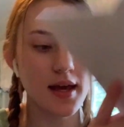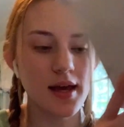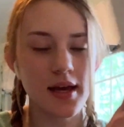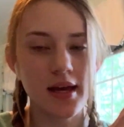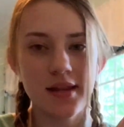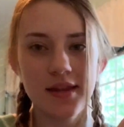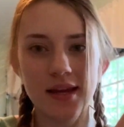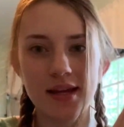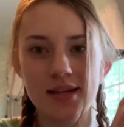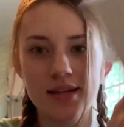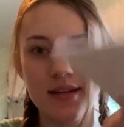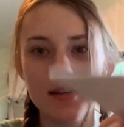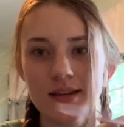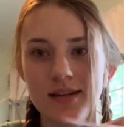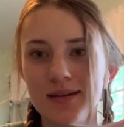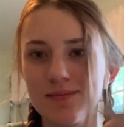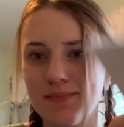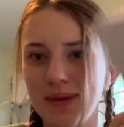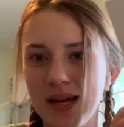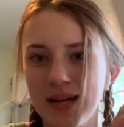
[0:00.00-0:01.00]
And then
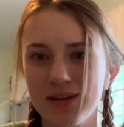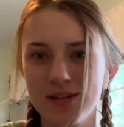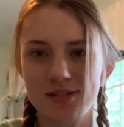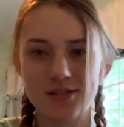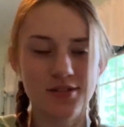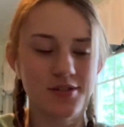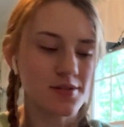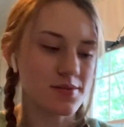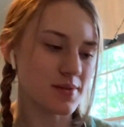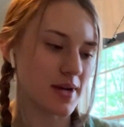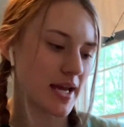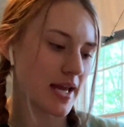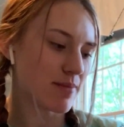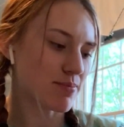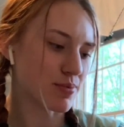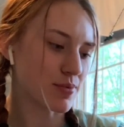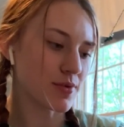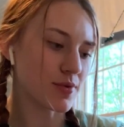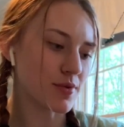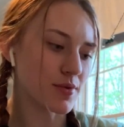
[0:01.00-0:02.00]
compared to
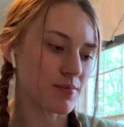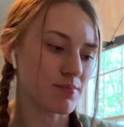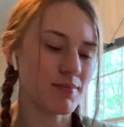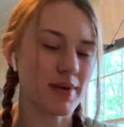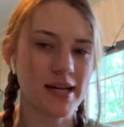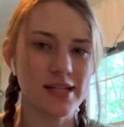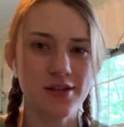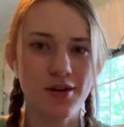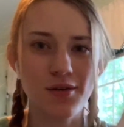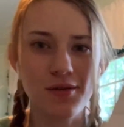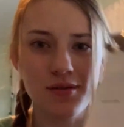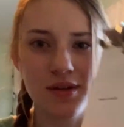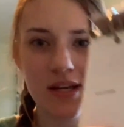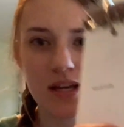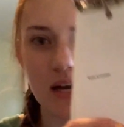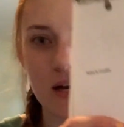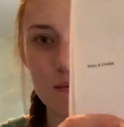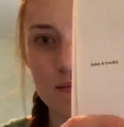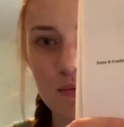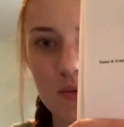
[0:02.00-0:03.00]
April, my total
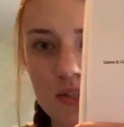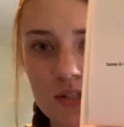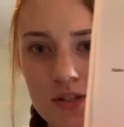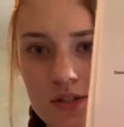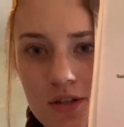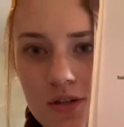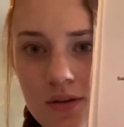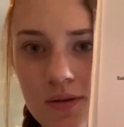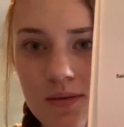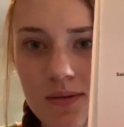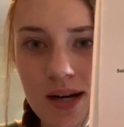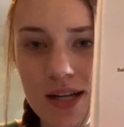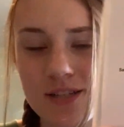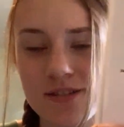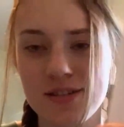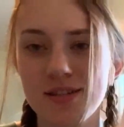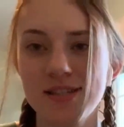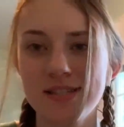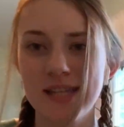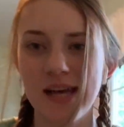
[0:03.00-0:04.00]
income was
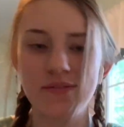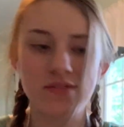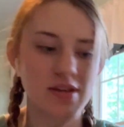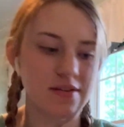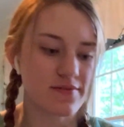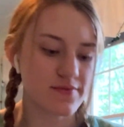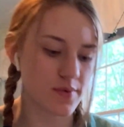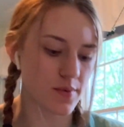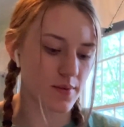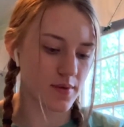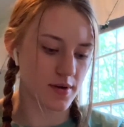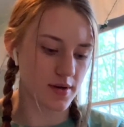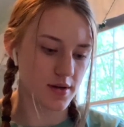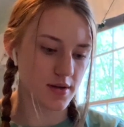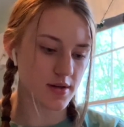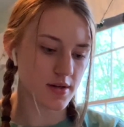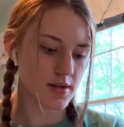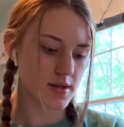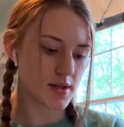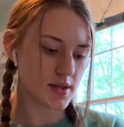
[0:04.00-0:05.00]
$274.
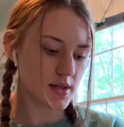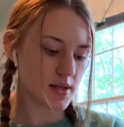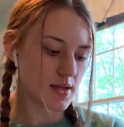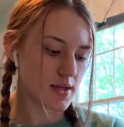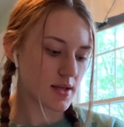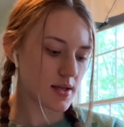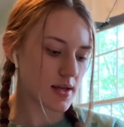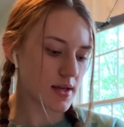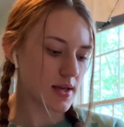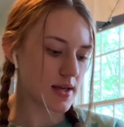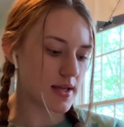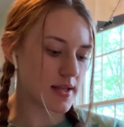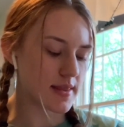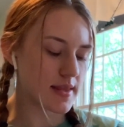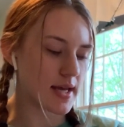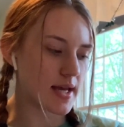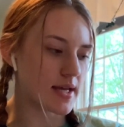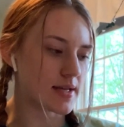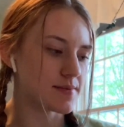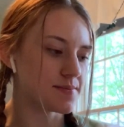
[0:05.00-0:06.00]
And
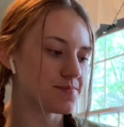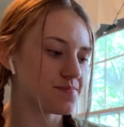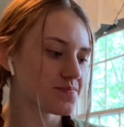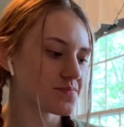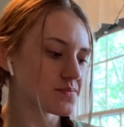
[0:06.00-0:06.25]
then